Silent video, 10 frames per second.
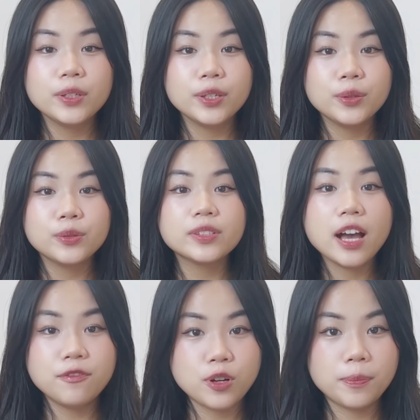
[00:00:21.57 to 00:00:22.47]
we use
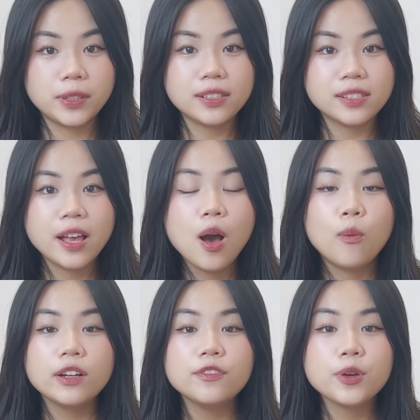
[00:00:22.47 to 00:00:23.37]
Plus,
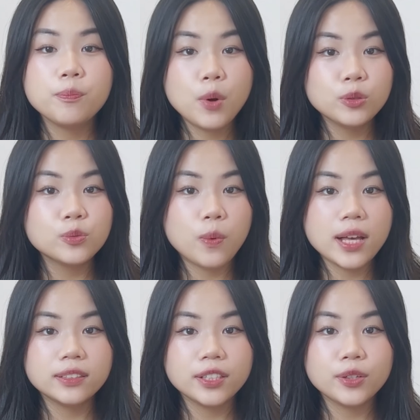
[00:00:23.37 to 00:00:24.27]
one of the most
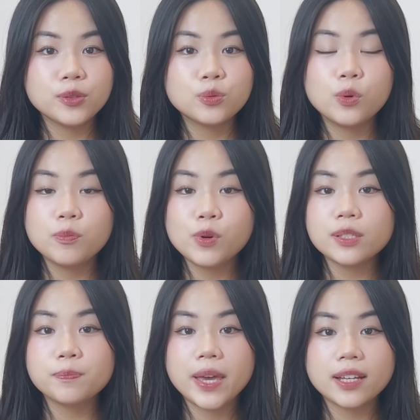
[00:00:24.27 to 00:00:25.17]
widely used
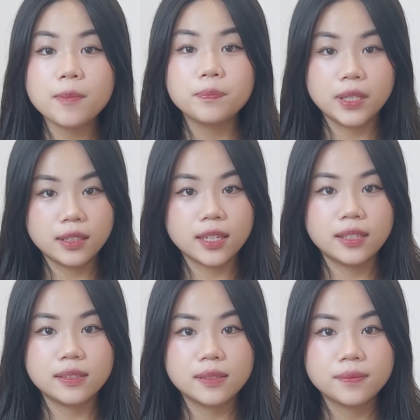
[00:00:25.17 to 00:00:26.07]
WordPress backup
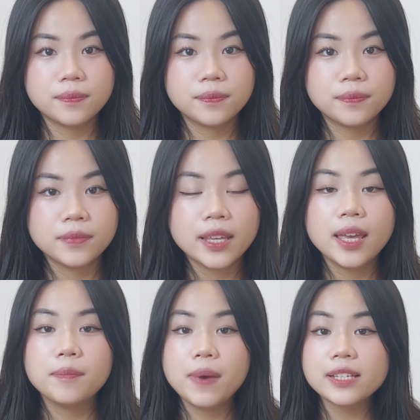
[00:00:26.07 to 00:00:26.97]
plugins.
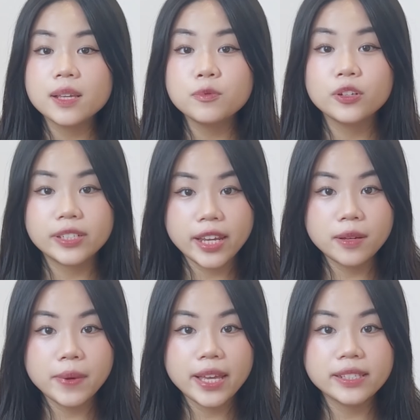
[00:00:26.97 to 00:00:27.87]
It backs up your
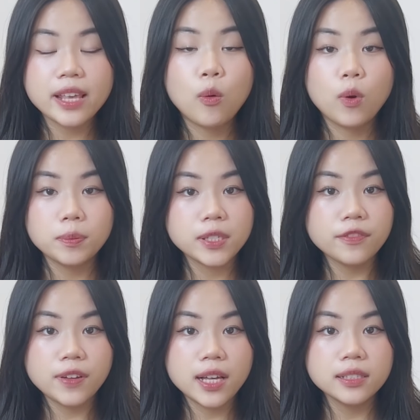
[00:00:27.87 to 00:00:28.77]
database and
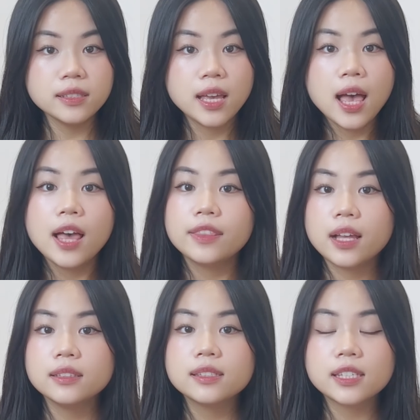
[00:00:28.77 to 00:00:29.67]
website files,
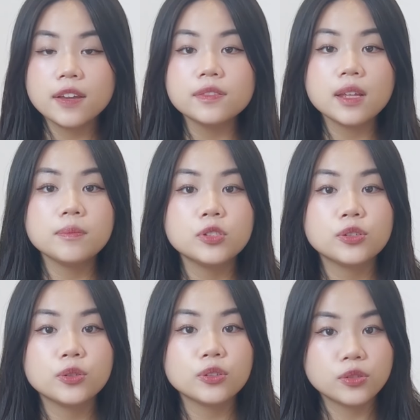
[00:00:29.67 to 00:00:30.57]
then saves them
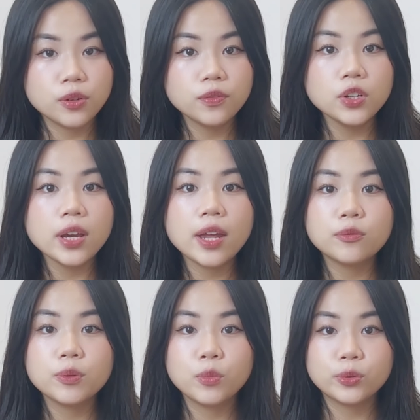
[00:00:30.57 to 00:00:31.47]
to your server
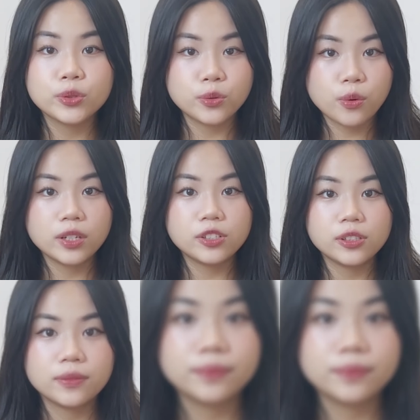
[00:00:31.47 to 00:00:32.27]
and remote storage.